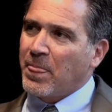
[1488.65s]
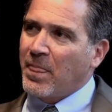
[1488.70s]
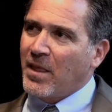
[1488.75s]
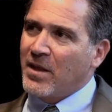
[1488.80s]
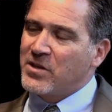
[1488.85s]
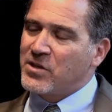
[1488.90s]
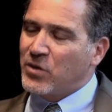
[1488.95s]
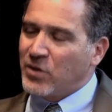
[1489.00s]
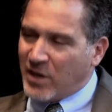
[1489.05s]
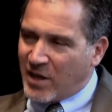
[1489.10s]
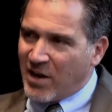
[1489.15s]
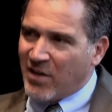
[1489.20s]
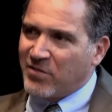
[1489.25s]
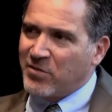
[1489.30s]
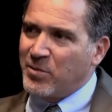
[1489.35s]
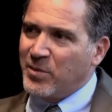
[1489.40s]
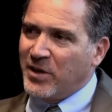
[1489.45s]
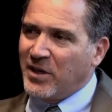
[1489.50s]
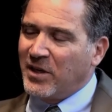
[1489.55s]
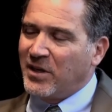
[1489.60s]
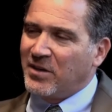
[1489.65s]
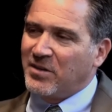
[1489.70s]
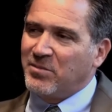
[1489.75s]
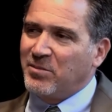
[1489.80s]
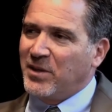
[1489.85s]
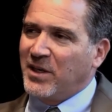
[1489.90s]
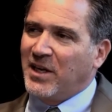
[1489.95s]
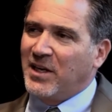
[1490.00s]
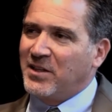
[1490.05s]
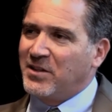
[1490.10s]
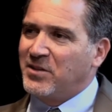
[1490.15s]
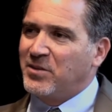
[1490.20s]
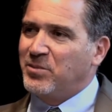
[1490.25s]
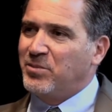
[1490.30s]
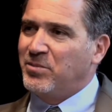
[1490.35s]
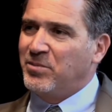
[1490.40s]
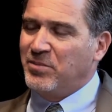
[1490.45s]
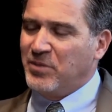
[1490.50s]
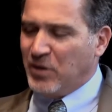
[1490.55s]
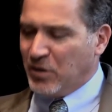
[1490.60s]
So they cuffed me and began to,
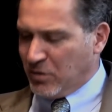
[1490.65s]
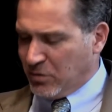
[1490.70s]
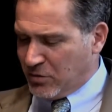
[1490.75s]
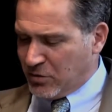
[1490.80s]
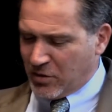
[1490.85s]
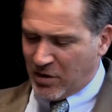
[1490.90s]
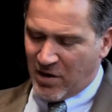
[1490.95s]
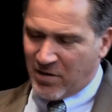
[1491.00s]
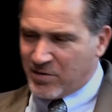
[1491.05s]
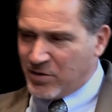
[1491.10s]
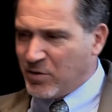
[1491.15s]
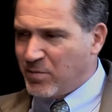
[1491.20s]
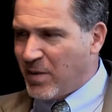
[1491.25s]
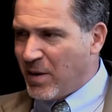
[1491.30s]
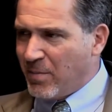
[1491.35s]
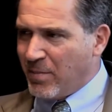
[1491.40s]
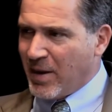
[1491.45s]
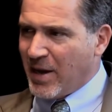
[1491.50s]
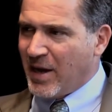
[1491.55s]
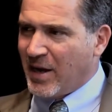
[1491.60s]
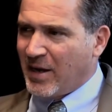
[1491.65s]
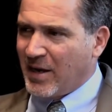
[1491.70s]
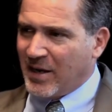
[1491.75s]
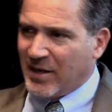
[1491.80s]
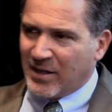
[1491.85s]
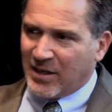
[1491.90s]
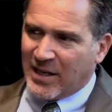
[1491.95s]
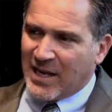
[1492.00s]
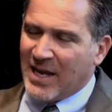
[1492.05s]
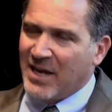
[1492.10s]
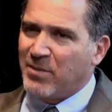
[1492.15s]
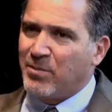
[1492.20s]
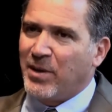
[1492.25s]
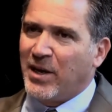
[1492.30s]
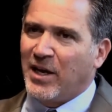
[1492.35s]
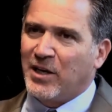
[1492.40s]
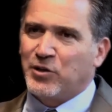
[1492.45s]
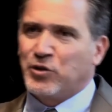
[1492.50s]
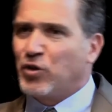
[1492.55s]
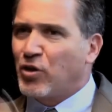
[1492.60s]
took my bag. I had a little
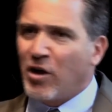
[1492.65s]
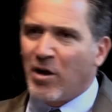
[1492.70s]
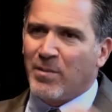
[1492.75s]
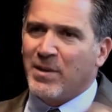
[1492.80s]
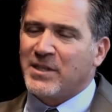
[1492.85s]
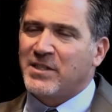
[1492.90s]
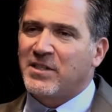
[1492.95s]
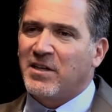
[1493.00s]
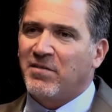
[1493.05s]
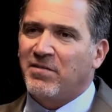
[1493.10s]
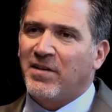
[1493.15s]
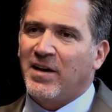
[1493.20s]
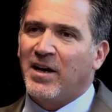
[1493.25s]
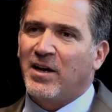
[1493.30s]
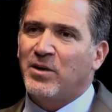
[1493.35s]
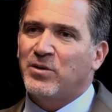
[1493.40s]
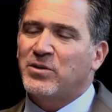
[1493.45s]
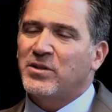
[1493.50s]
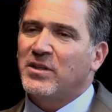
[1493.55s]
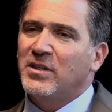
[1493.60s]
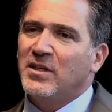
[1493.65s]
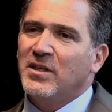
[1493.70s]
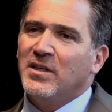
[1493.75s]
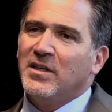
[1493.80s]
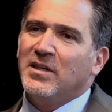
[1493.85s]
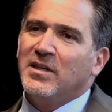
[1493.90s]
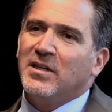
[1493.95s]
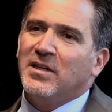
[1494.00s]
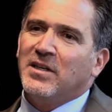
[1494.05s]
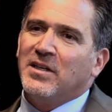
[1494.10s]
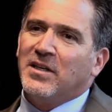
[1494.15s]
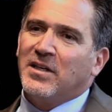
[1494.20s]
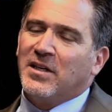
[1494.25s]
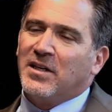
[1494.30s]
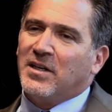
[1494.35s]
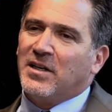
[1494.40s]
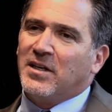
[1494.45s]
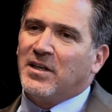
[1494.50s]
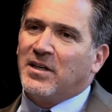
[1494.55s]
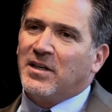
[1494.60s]
handbag, took all my stuff out,
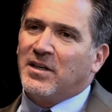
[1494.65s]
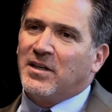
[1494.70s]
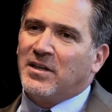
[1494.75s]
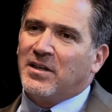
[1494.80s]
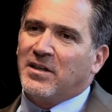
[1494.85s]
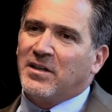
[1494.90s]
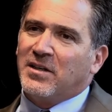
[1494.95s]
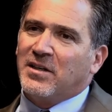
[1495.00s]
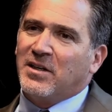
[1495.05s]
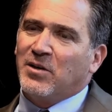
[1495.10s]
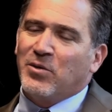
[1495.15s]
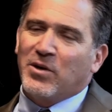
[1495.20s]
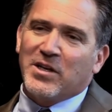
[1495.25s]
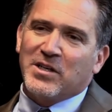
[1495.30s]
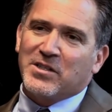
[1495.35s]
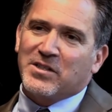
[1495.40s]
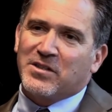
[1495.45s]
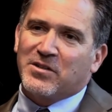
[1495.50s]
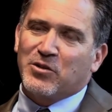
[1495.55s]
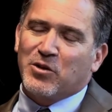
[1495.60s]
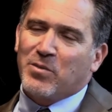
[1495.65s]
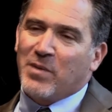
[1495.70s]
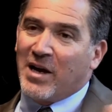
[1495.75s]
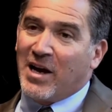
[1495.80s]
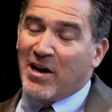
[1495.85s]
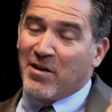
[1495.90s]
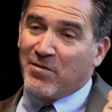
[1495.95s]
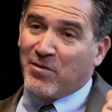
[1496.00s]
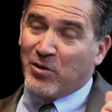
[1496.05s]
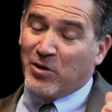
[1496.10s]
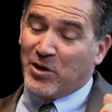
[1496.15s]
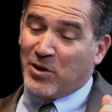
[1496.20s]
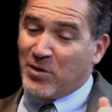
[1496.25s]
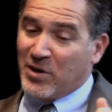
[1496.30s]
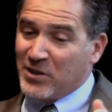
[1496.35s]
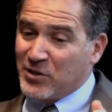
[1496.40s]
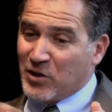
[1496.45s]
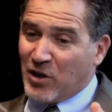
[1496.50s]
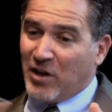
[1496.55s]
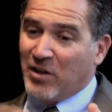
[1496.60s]
took my iPhone,
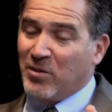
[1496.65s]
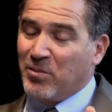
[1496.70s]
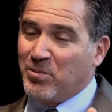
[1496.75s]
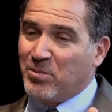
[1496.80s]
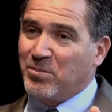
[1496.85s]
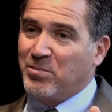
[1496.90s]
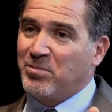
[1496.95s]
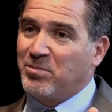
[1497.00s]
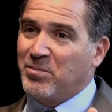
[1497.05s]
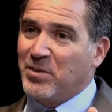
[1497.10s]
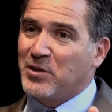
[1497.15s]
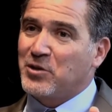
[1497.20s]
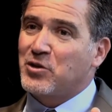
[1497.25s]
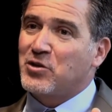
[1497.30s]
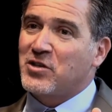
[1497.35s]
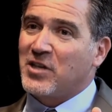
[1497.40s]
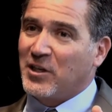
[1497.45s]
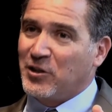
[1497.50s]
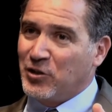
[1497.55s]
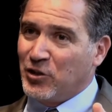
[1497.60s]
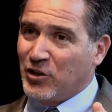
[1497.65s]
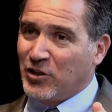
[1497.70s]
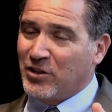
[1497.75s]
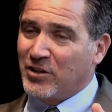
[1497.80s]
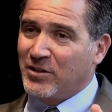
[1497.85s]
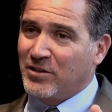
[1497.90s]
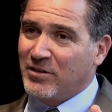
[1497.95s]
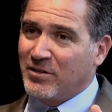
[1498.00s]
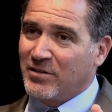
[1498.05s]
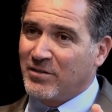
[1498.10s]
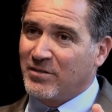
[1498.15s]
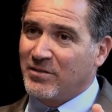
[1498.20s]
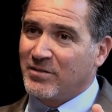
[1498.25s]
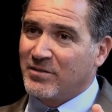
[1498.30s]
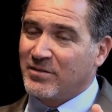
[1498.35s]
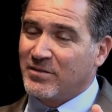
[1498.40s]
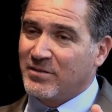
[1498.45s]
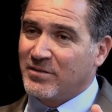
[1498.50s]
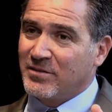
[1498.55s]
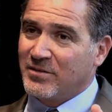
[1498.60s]
erased all the pictures I took,
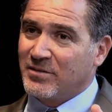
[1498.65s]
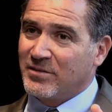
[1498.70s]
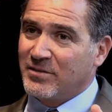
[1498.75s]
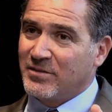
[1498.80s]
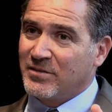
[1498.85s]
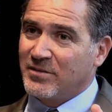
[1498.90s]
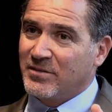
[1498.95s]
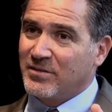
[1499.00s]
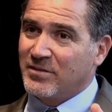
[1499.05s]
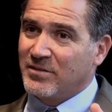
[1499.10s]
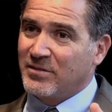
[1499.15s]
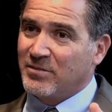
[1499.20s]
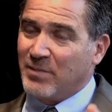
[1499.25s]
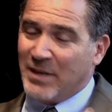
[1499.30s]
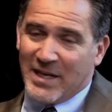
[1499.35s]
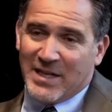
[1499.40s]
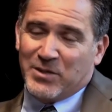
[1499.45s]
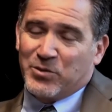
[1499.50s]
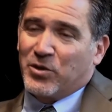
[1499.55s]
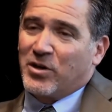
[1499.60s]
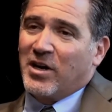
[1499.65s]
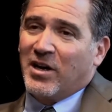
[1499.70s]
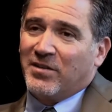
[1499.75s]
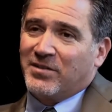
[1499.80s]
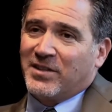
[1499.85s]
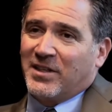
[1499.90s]
My hands were cuffed.